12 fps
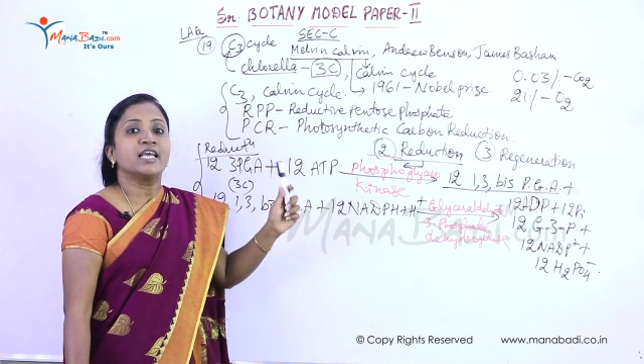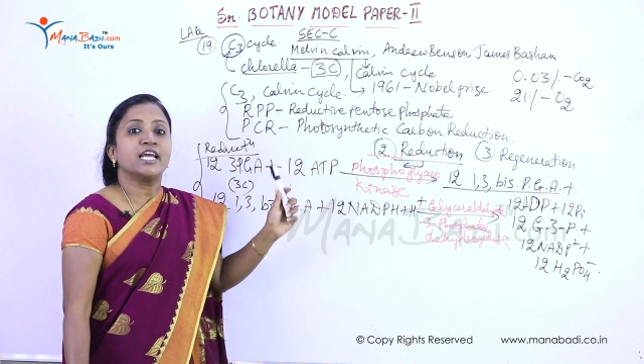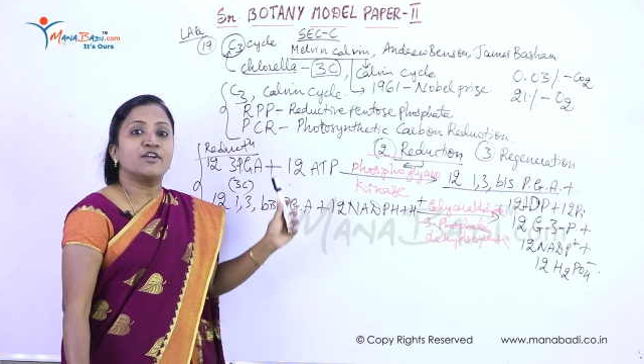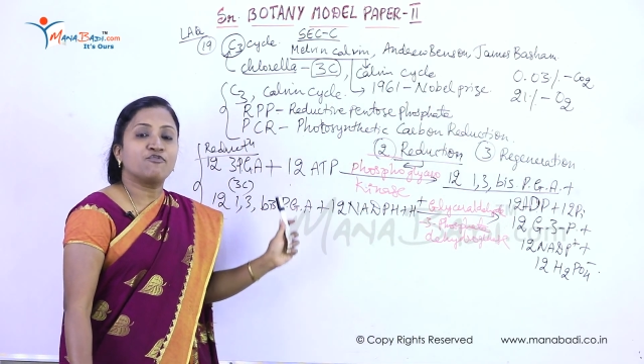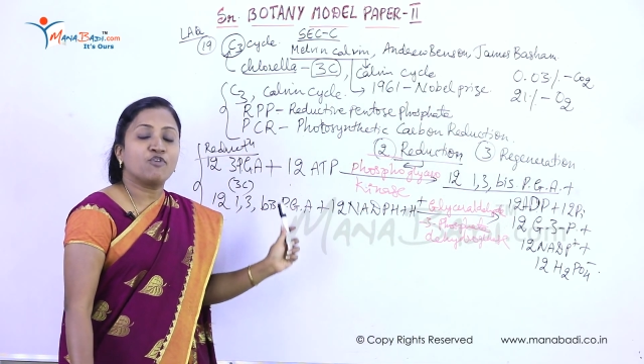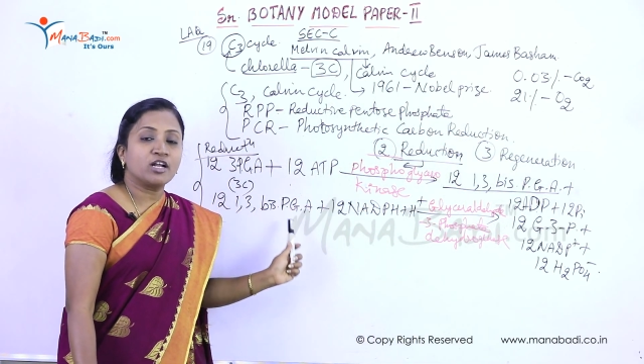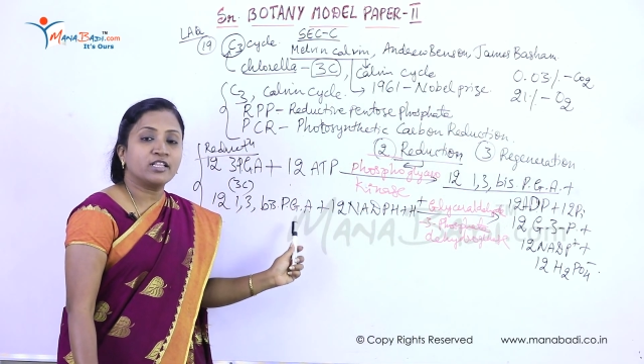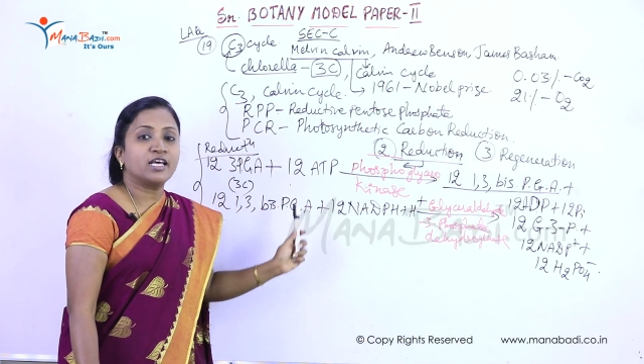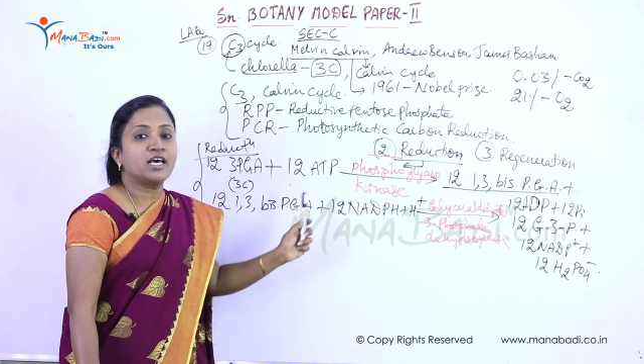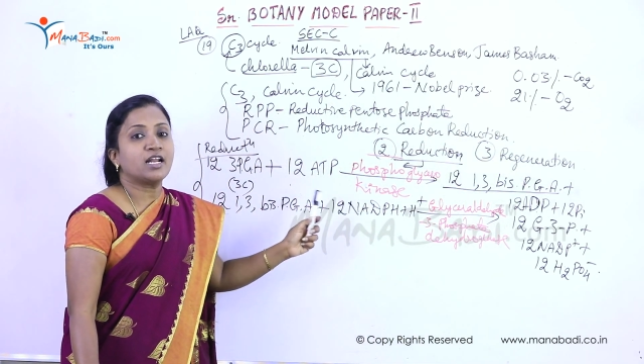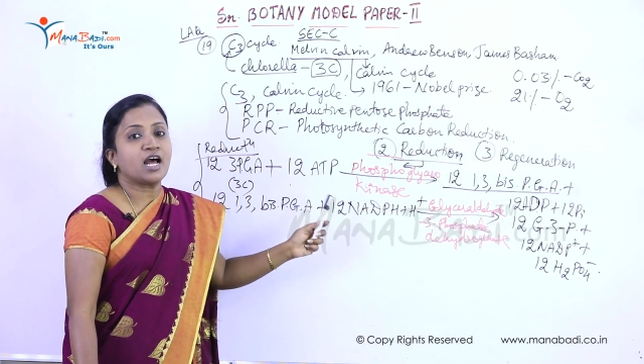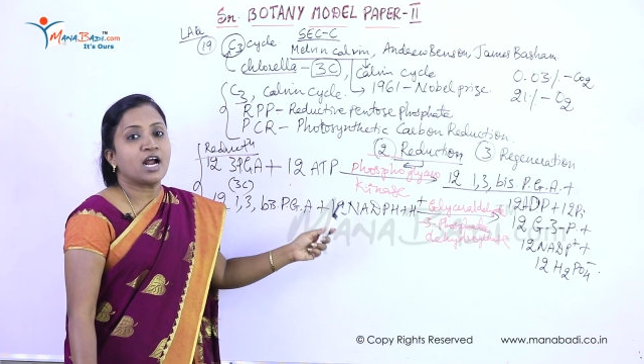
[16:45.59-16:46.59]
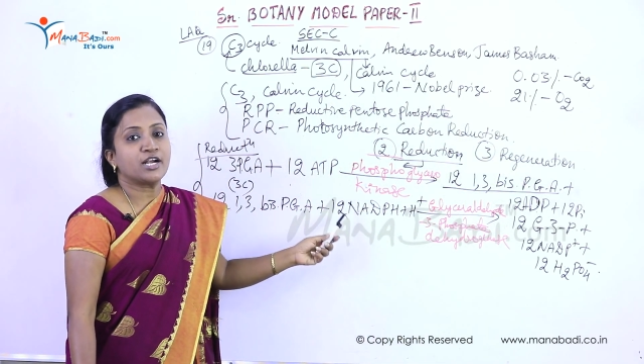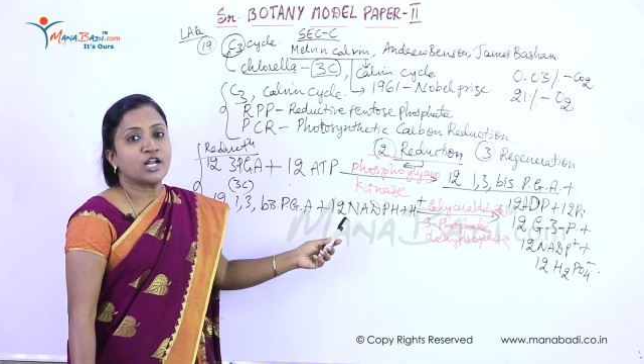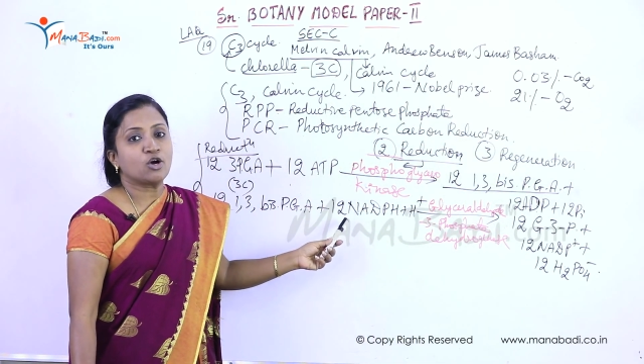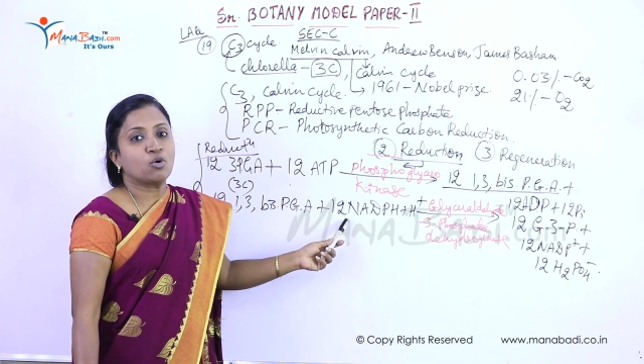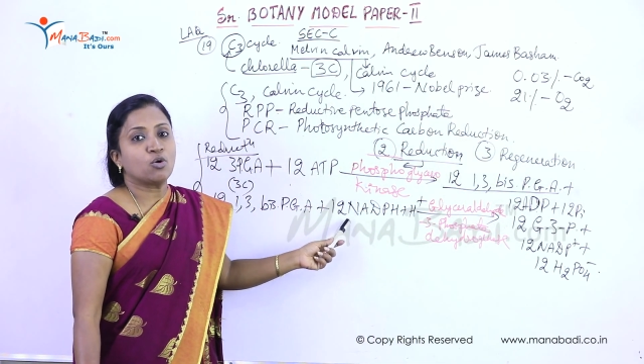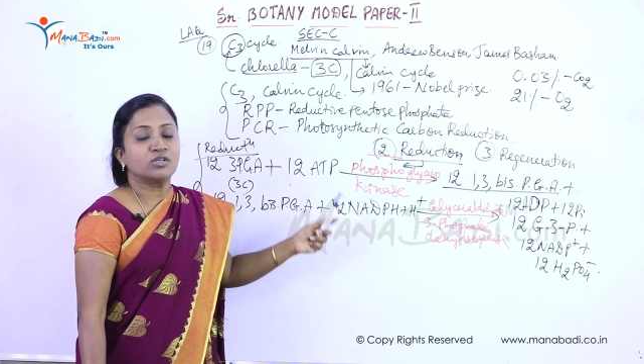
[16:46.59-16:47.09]
it further
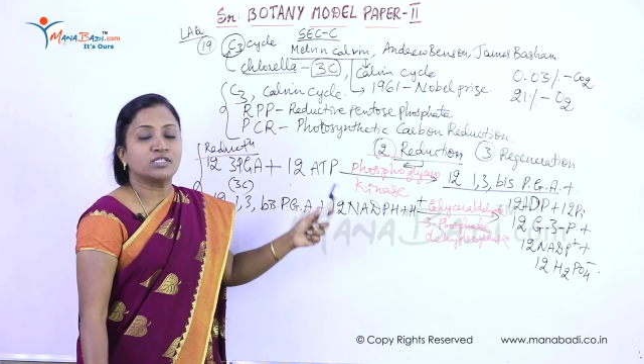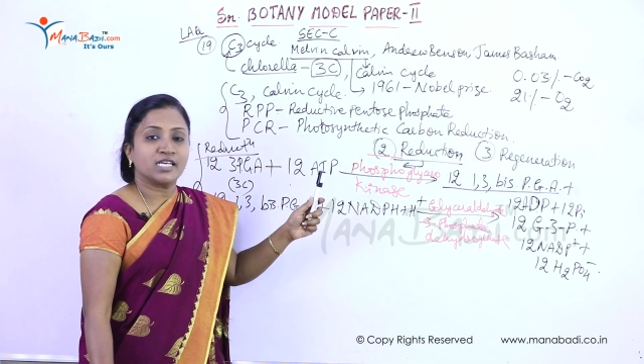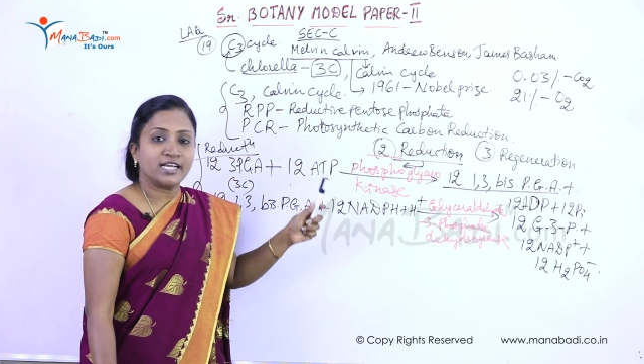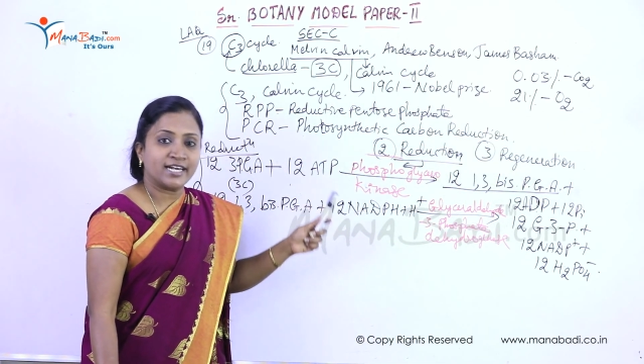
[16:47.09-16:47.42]
undergoes